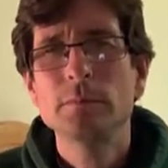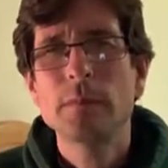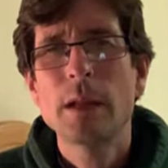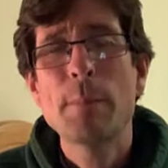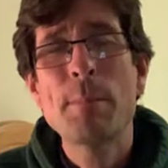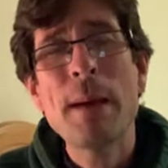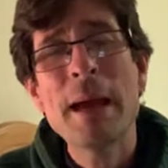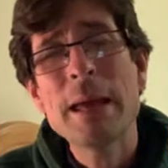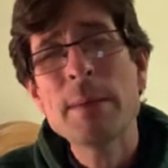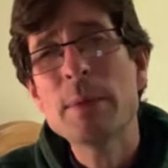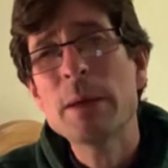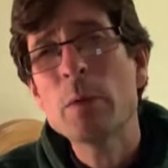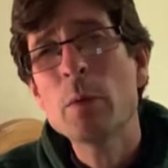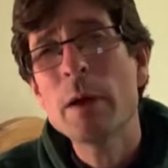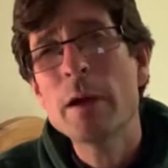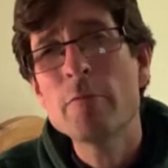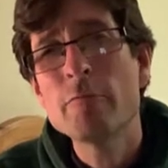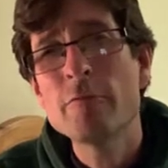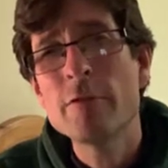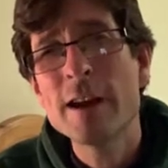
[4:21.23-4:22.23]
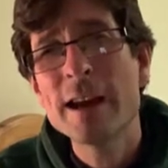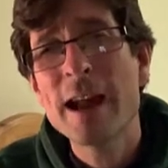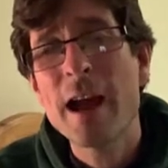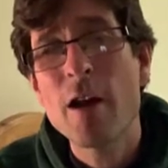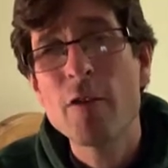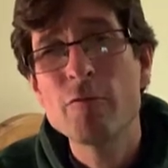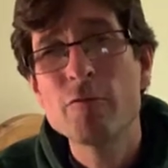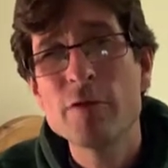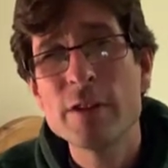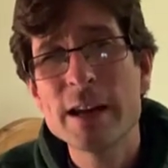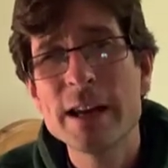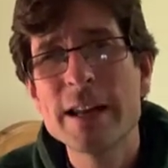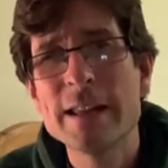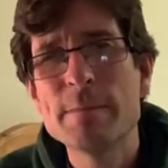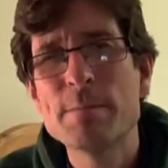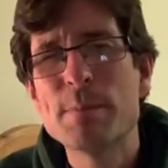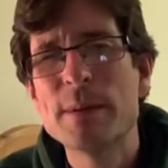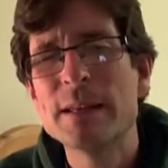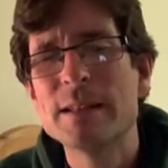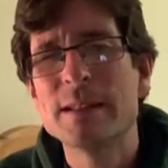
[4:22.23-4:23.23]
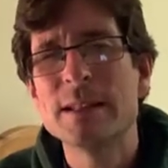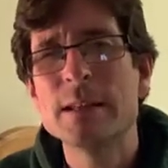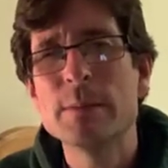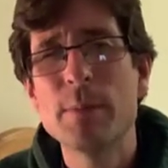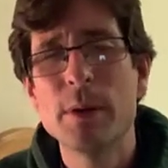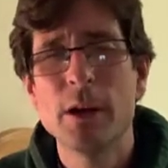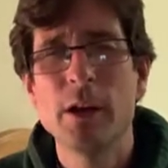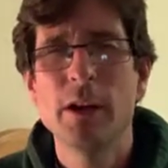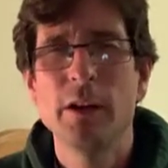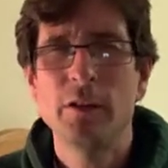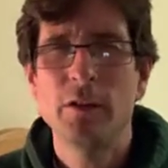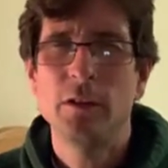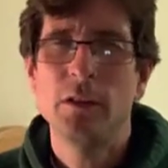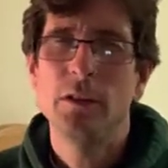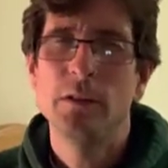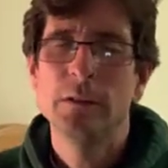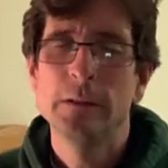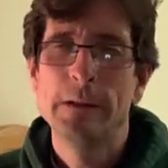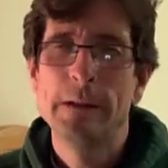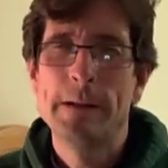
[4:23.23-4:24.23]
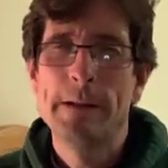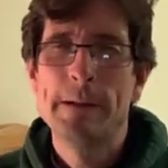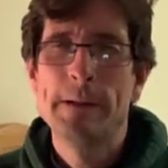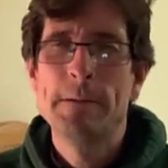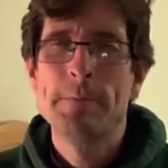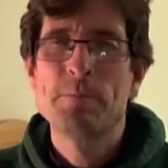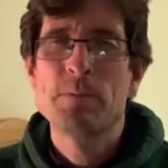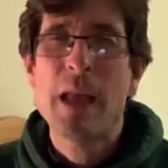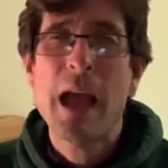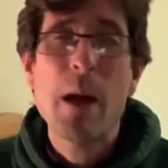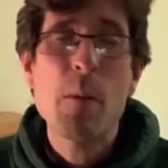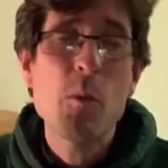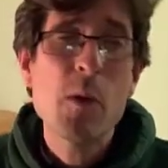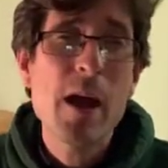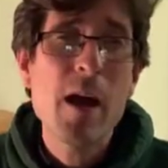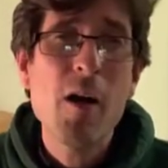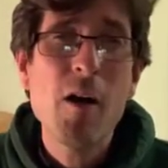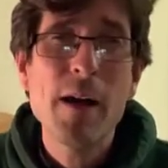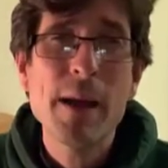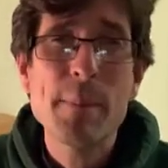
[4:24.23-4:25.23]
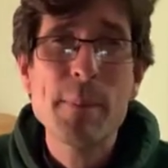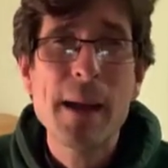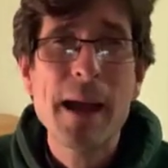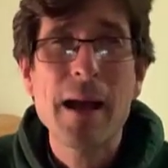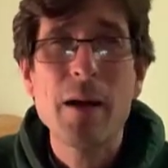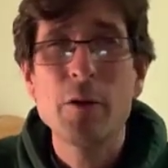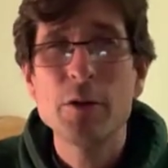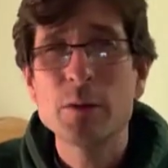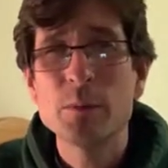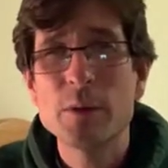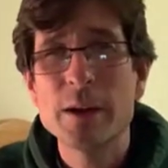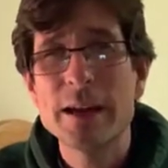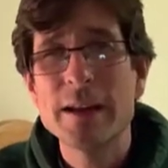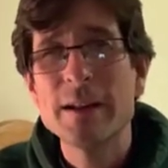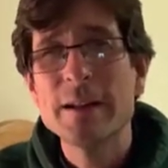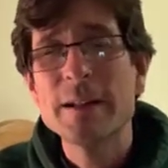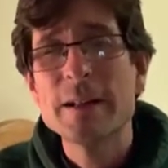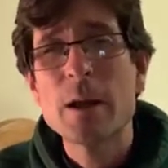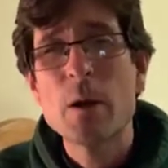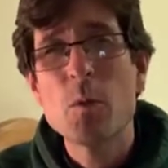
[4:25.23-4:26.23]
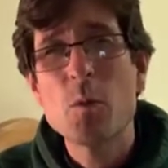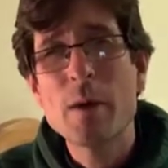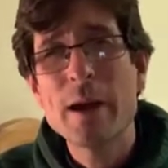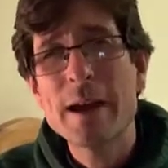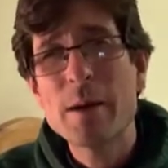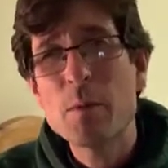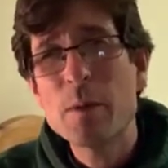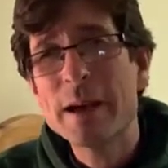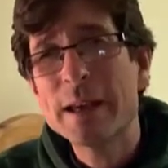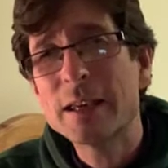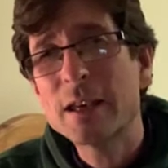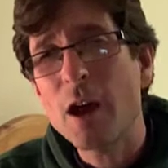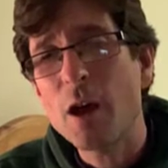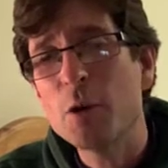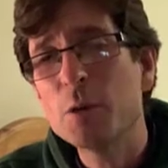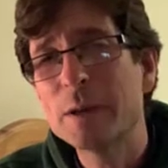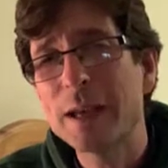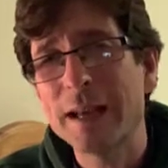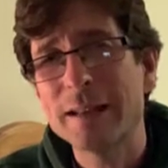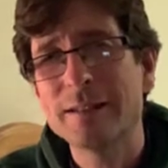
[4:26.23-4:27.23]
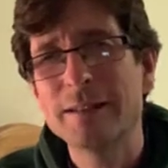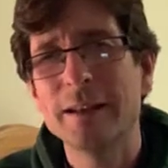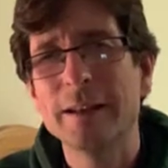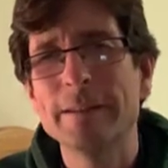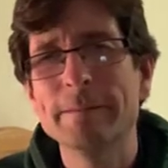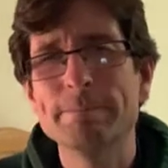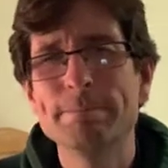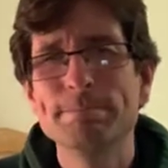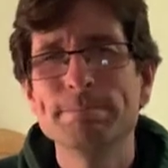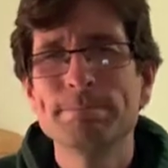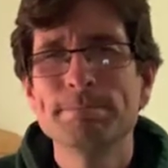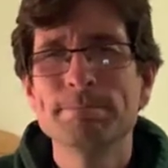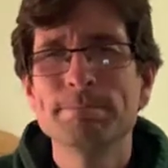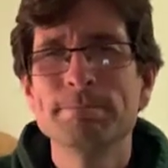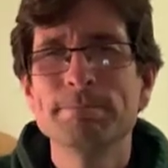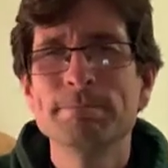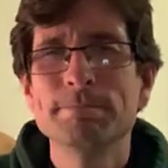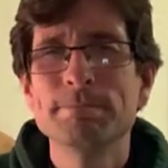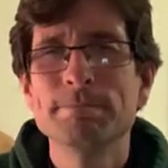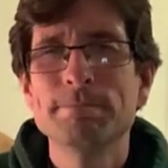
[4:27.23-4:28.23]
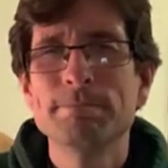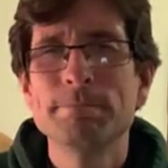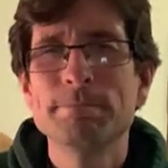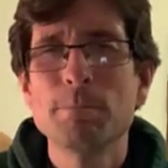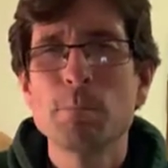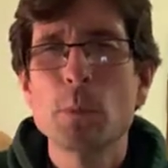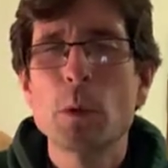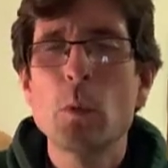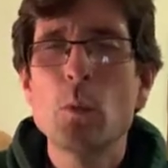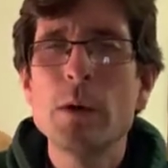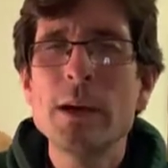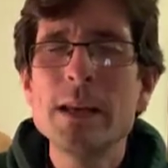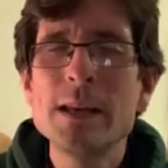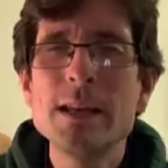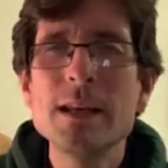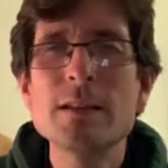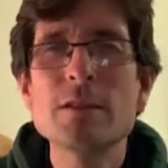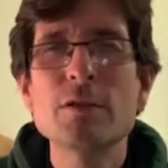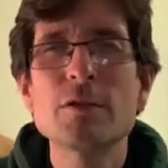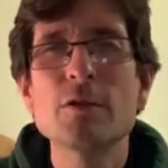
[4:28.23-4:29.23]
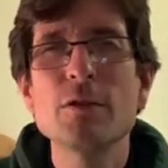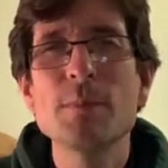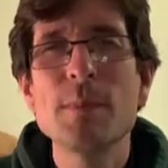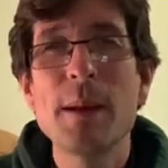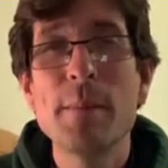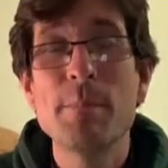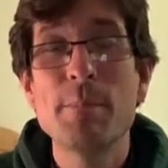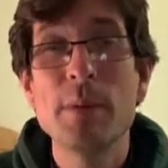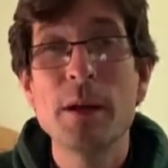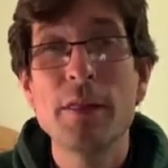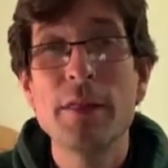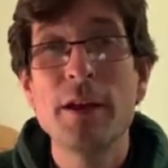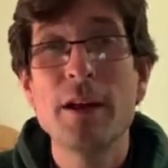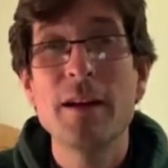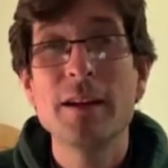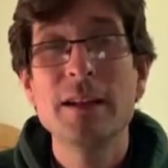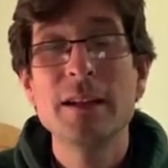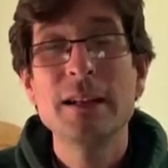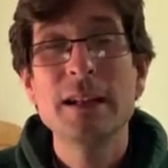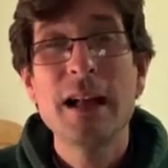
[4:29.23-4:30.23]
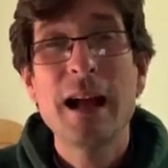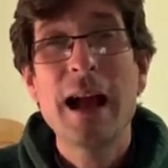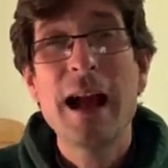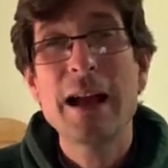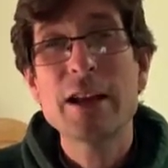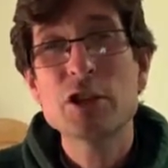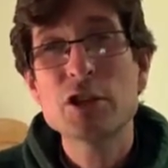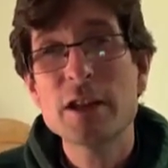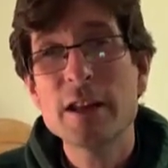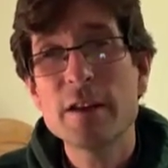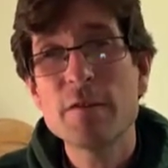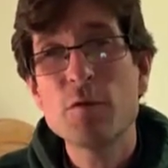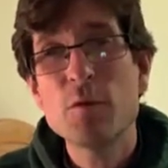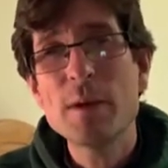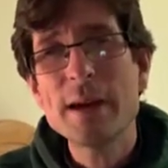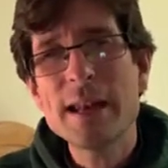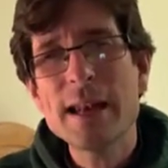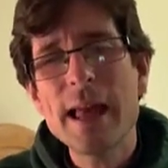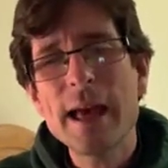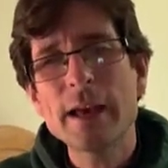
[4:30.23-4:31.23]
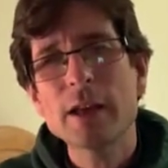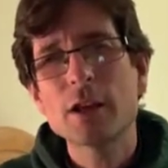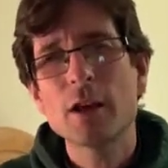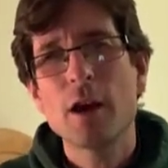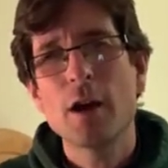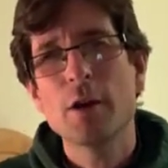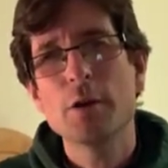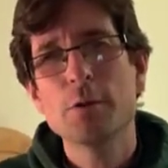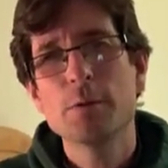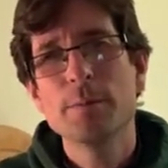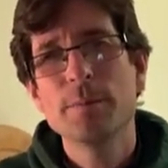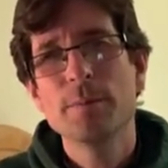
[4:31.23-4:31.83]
Maybe we're a really busy person and we're high powered and we're go-getting. We need to remember that actually if we let go,